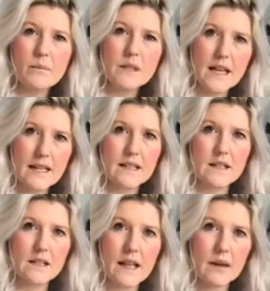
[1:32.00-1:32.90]

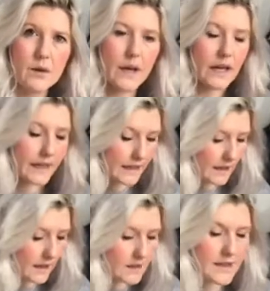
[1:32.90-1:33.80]
sizes sell out quickly
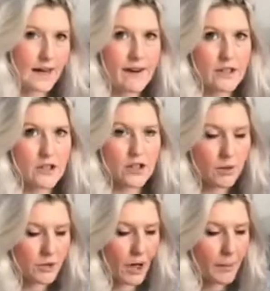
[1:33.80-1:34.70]
direct on
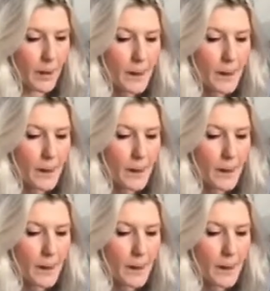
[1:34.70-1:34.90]
Topshop.